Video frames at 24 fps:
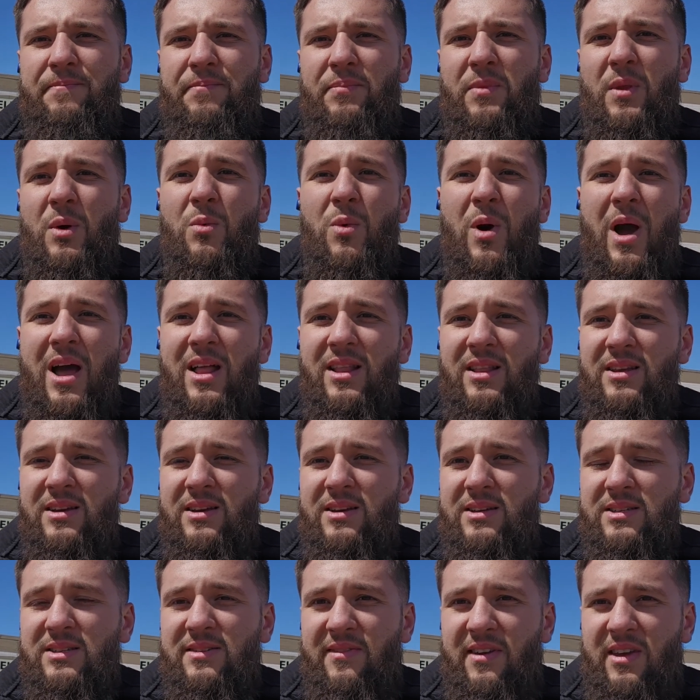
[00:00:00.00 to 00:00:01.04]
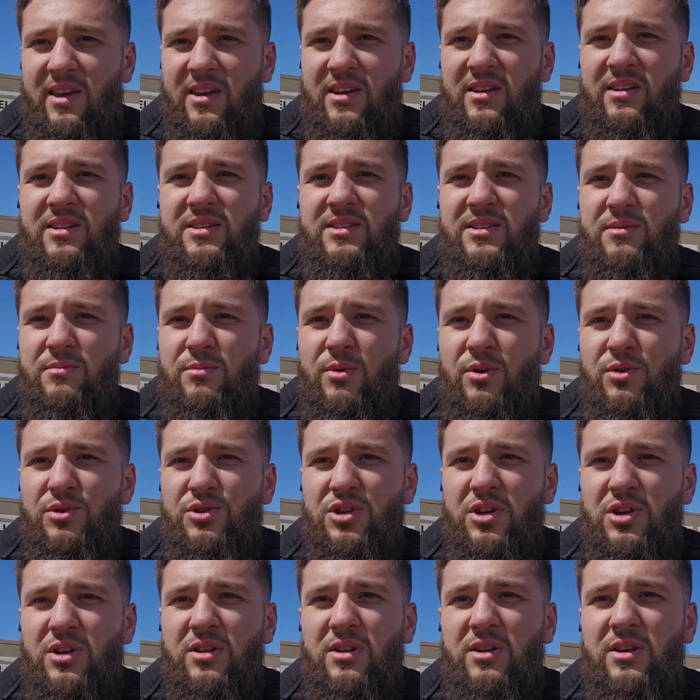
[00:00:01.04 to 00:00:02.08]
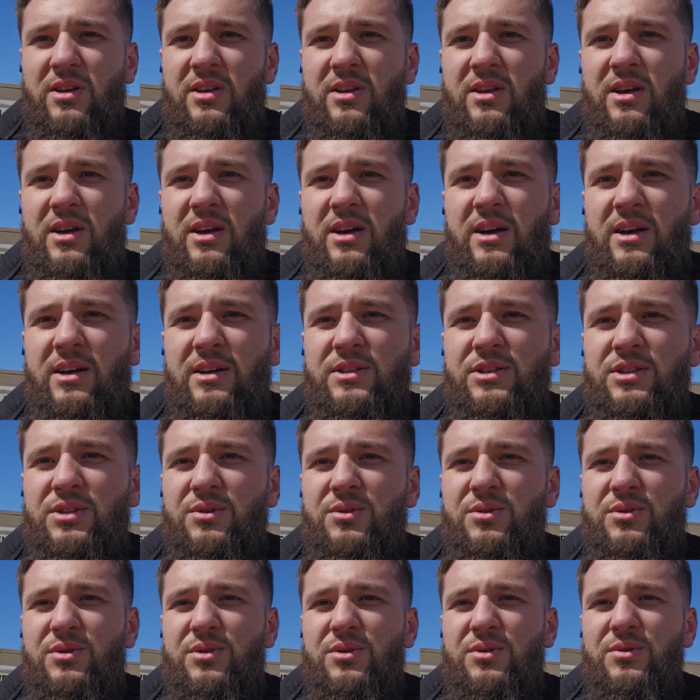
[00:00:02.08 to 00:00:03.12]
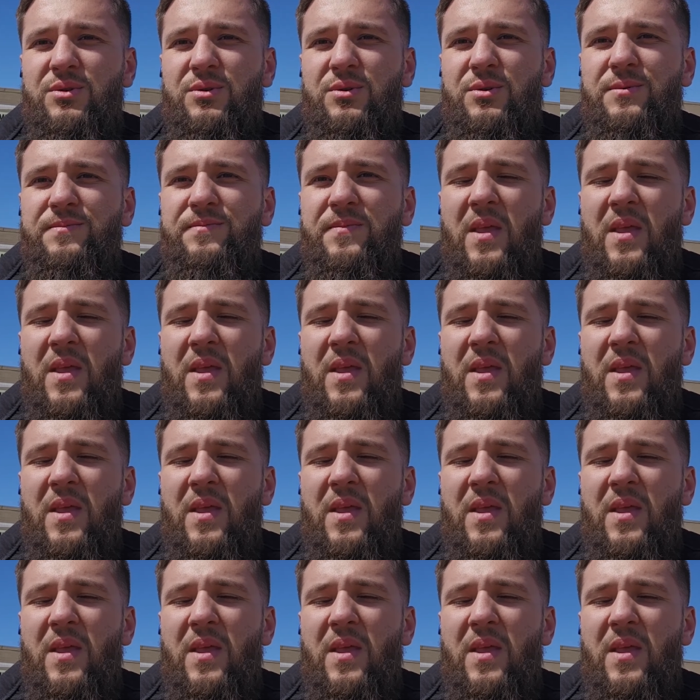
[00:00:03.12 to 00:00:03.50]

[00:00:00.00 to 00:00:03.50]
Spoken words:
while the vehicle is in motion due to